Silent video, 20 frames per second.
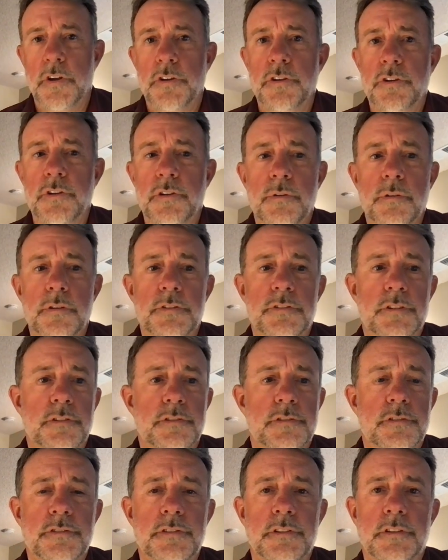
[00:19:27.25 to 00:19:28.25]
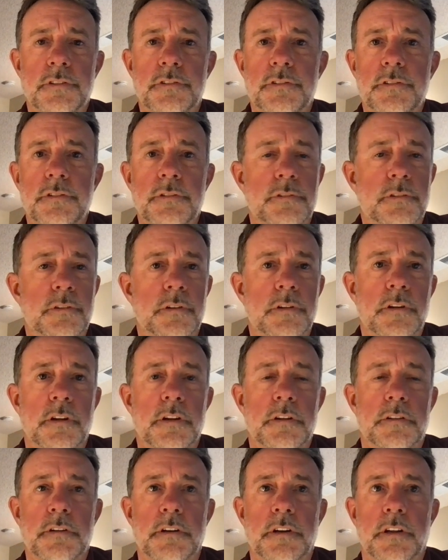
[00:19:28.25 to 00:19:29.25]
What's interesting too,
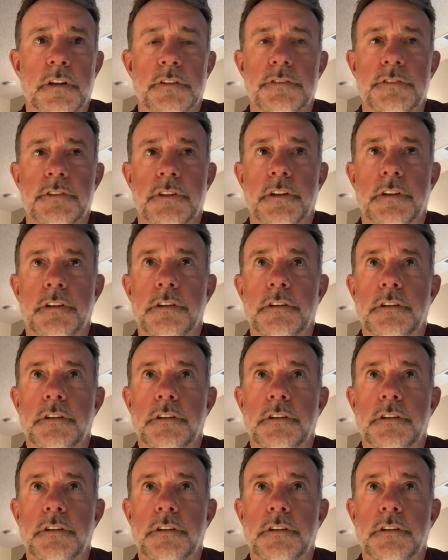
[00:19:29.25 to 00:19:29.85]
Anthony, is that